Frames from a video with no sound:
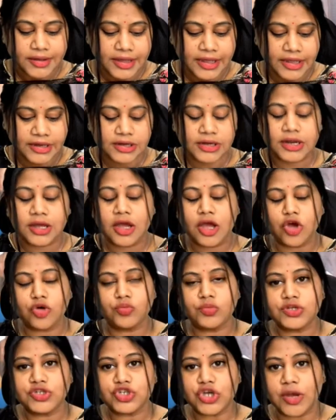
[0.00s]
And how
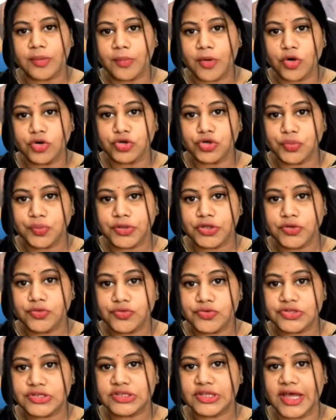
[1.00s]
much amount we
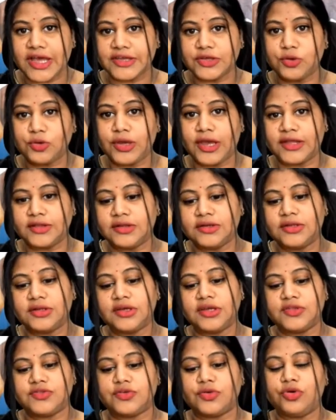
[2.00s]
use in the IU catheter,
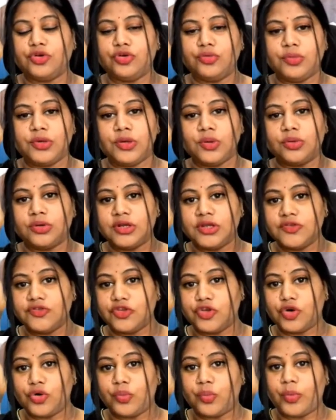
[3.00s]
it's going to be only
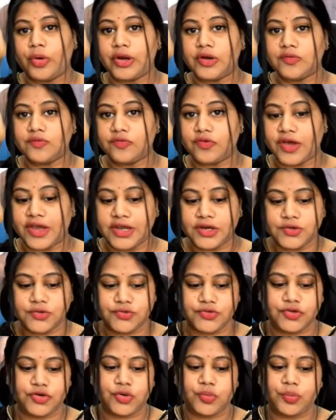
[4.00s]
0.5
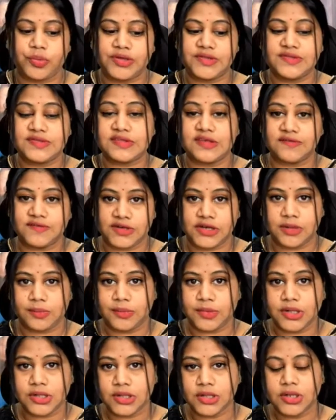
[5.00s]
to 0.7
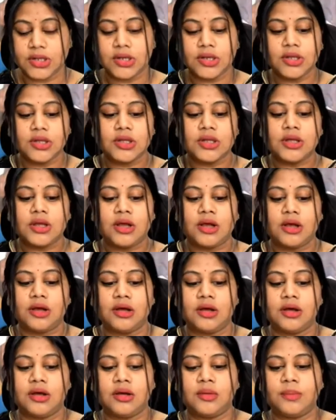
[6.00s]

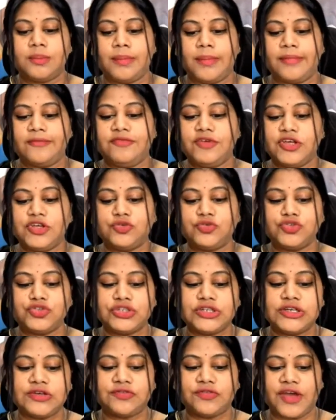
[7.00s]
ml. We
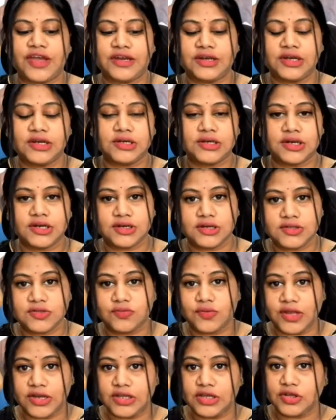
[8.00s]
usually find it is
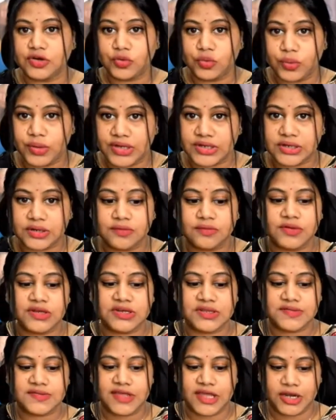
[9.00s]
very innovative, it
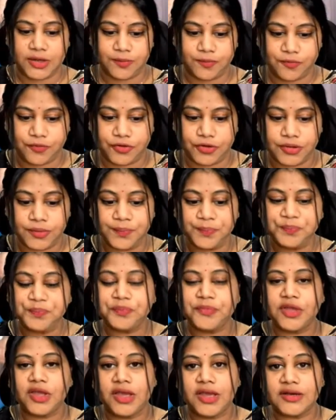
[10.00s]
is helpful,
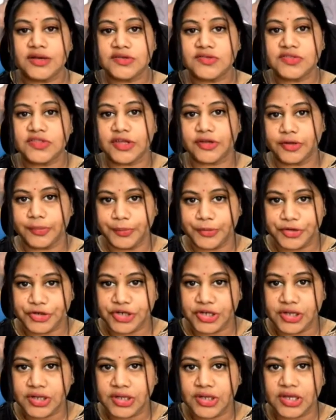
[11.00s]
it is
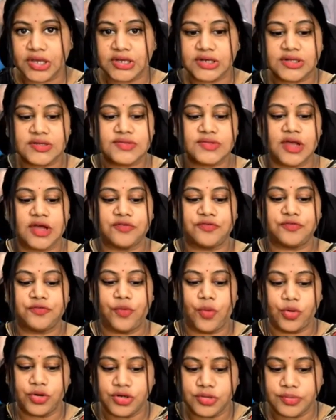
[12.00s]
therapeutic, it is
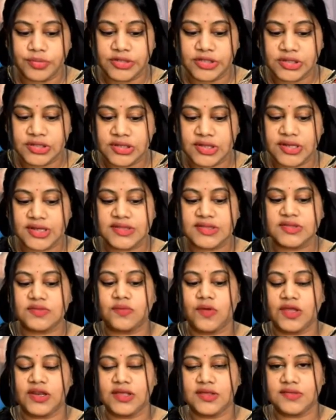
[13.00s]
affordable, it's
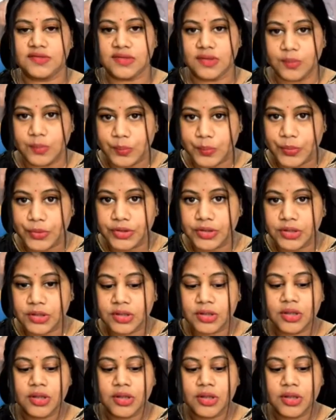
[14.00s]
very simple,